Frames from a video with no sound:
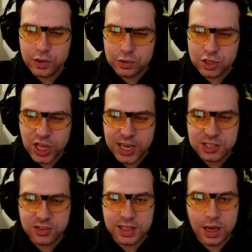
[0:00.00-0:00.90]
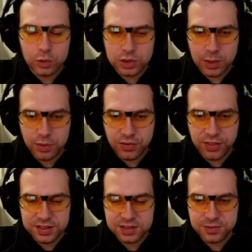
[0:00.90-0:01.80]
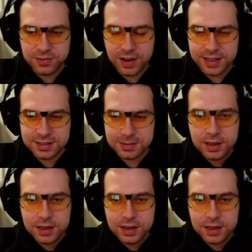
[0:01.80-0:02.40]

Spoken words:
to change the outcome of this fight.